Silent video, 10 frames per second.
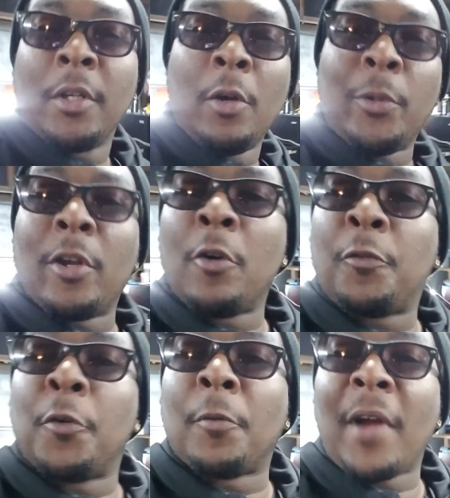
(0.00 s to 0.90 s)
we go
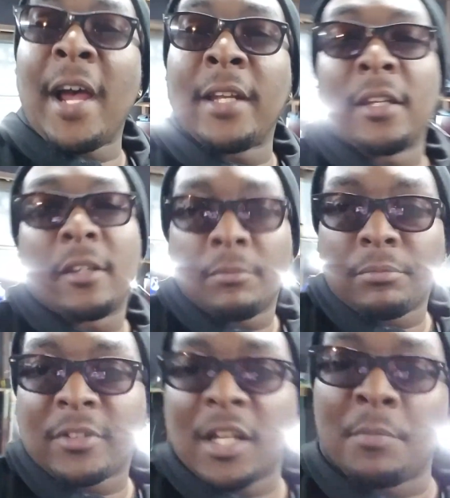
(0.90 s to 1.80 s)
for a ride in it,
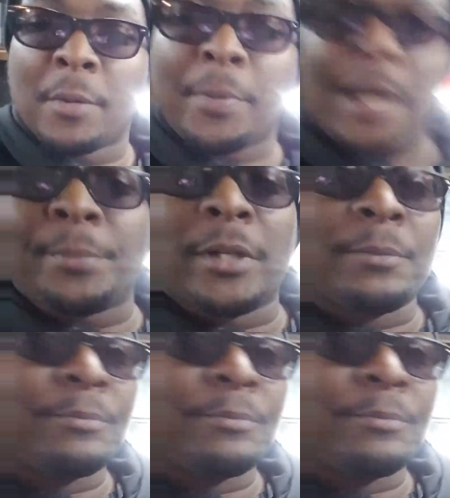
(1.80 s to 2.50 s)
something will pop up.